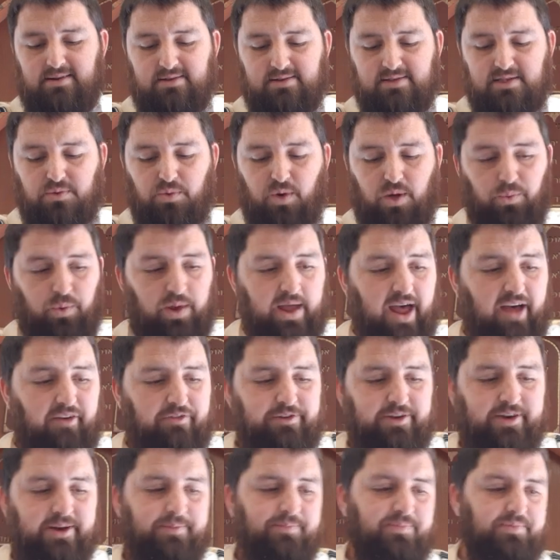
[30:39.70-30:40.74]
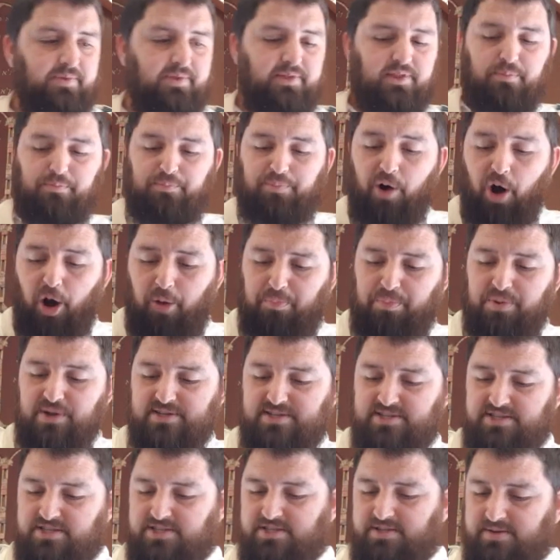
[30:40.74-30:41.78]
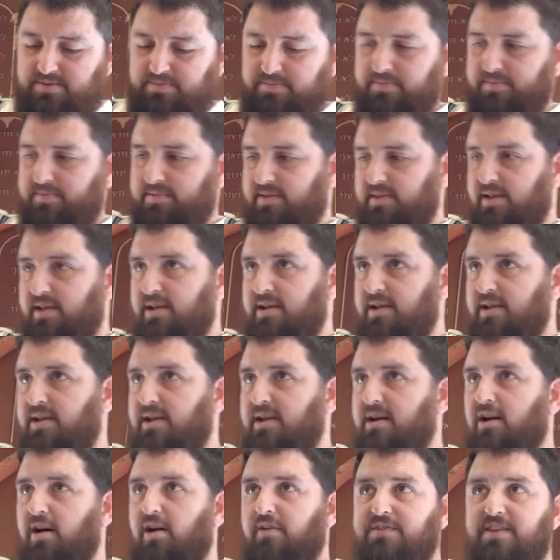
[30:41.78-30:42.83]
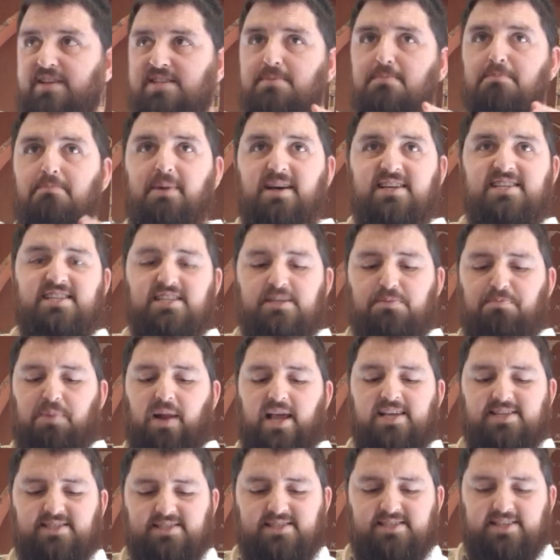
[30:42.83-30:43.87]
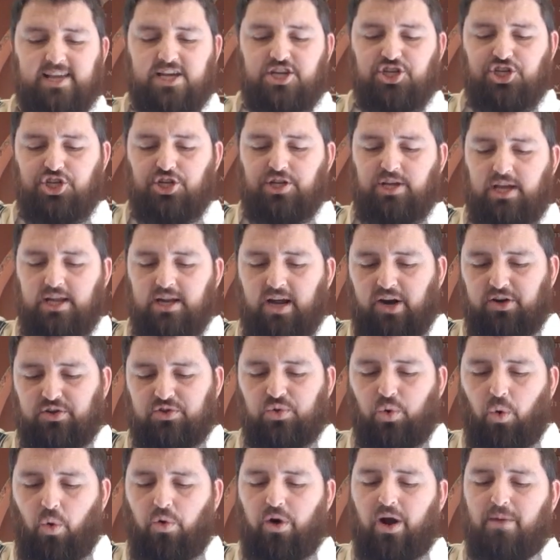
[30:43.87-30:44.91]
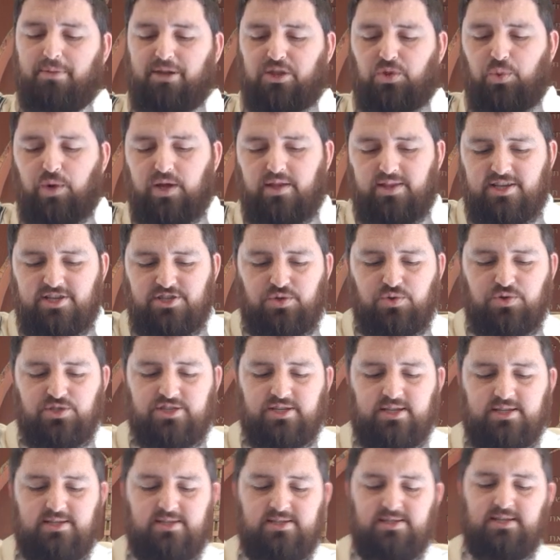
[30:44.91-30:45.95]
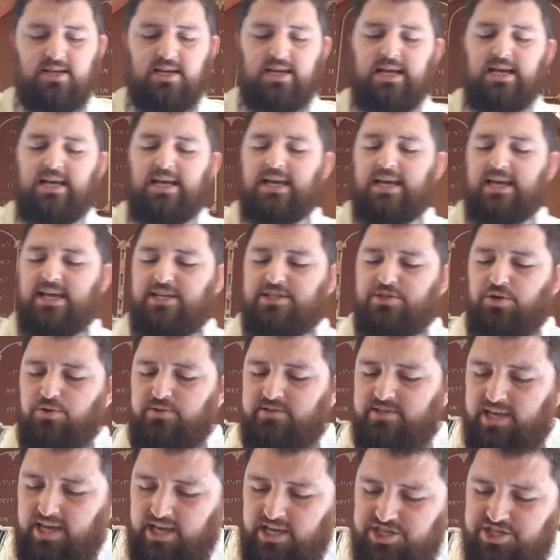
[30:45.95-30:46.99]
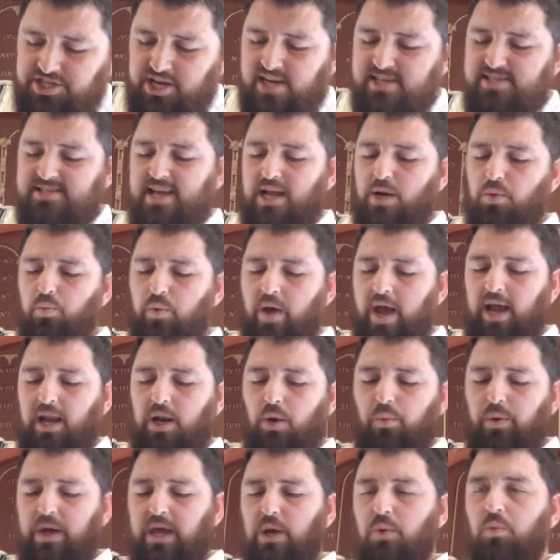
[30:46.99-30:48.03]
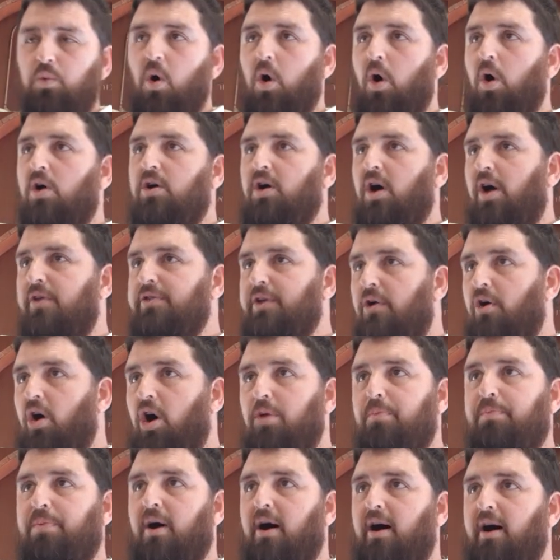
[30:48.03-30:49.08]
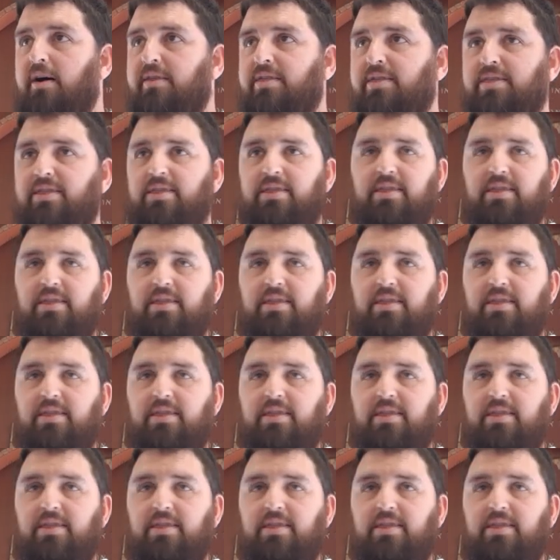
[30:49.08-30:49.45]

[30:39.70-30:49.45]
So, what we have here, the purpose of this misplaced section in our Torah between these two sins is to teach us that when we walk on the wrong path,